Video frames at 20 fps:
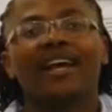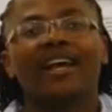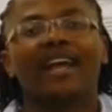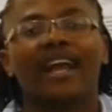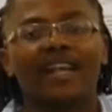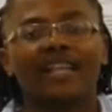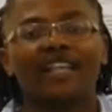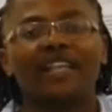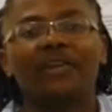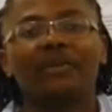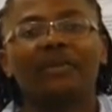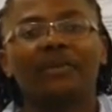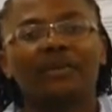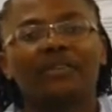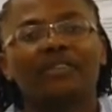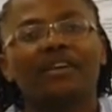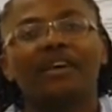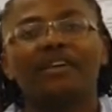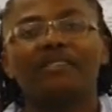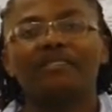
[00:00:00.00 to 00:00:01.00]
Kanye
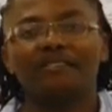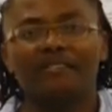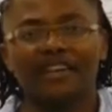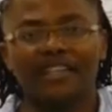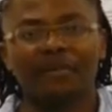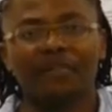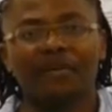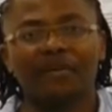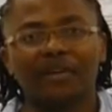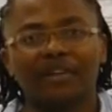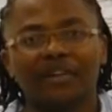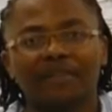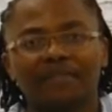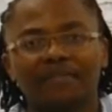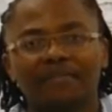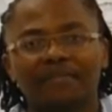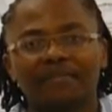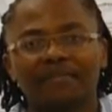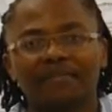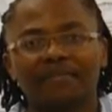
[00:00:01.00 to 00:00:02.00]
wrote on Facebook,
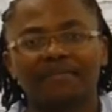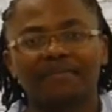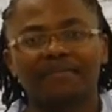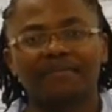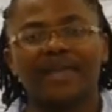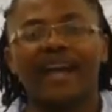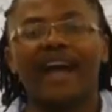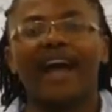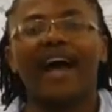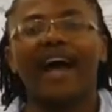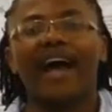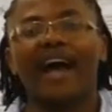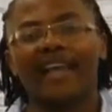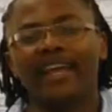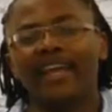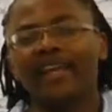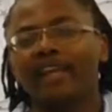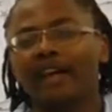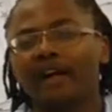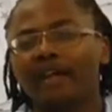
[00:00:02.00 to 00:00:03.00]
I
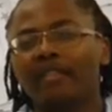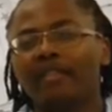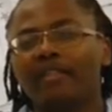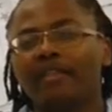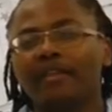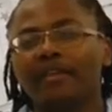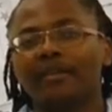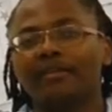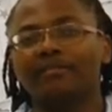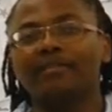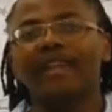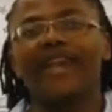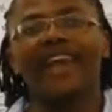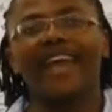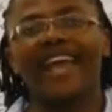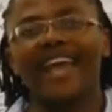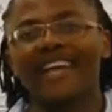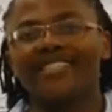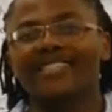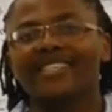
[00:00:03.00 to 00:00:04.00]
eat healthy and
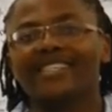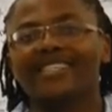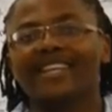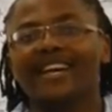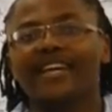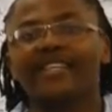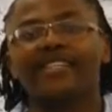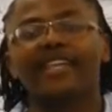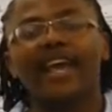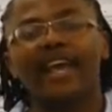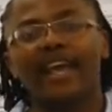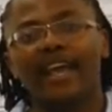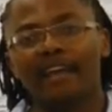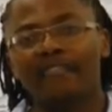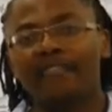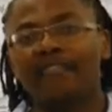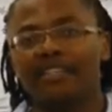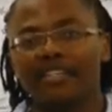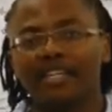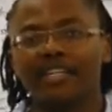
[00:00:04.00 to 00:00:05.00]
exercise
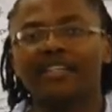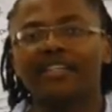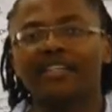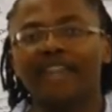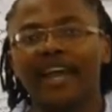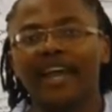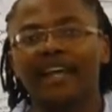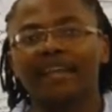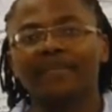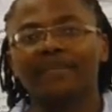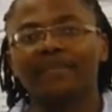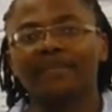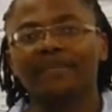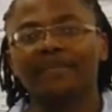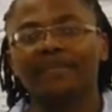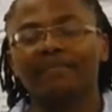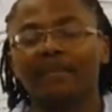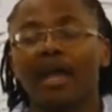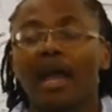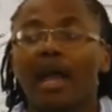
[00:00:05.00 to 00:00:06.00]
every single day,
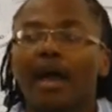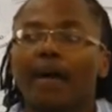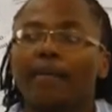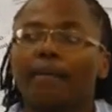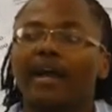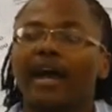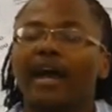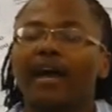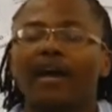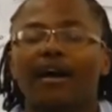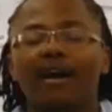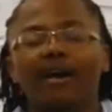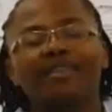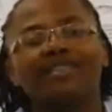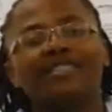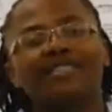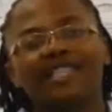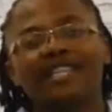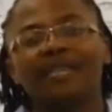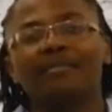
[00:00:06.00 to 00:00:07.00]
but I
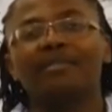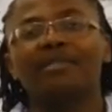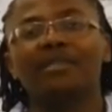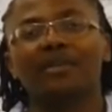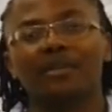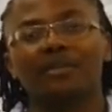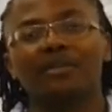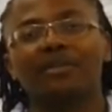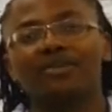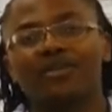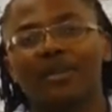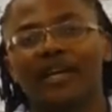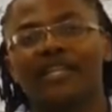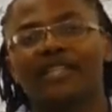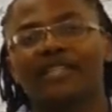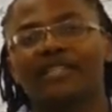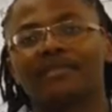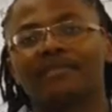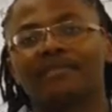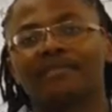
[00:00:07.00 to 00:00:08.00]
can't seem to lose
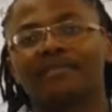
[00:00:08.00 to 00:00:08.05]
weight.